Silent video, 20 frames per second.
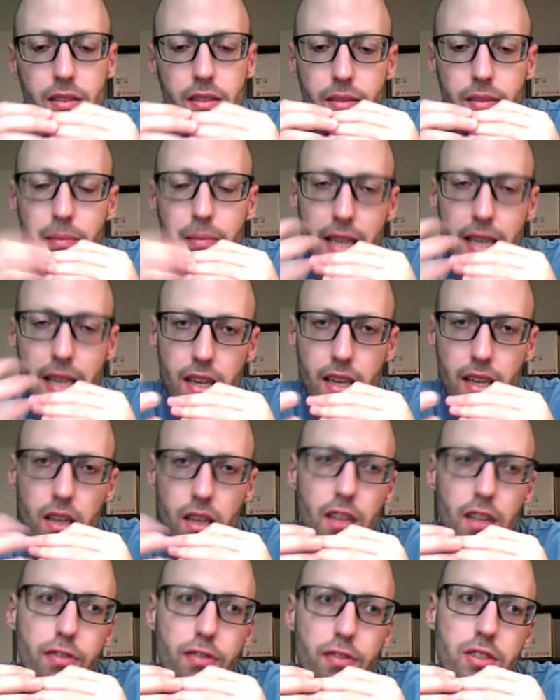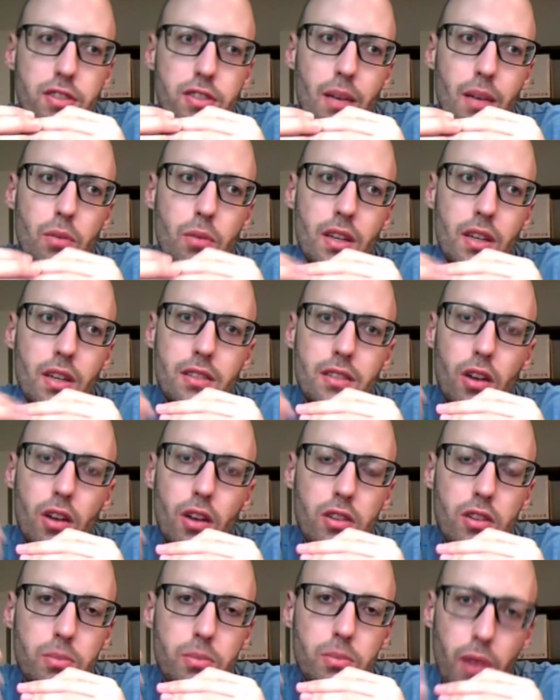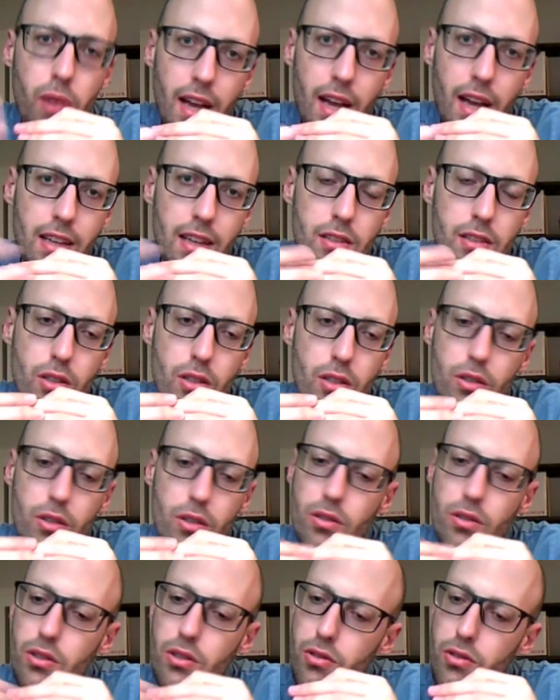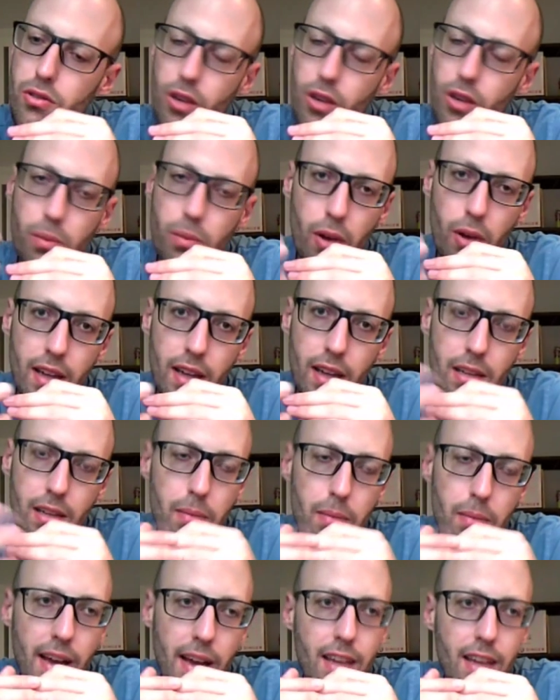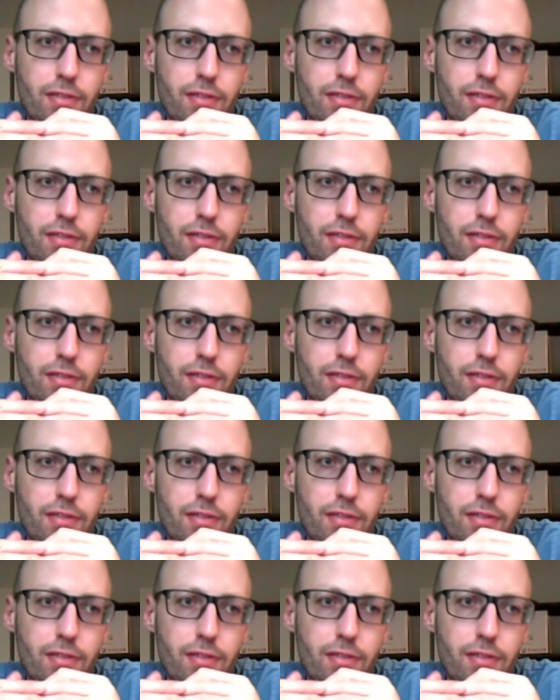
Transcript: Meaning, if someone talks politely to you, you talk politely back.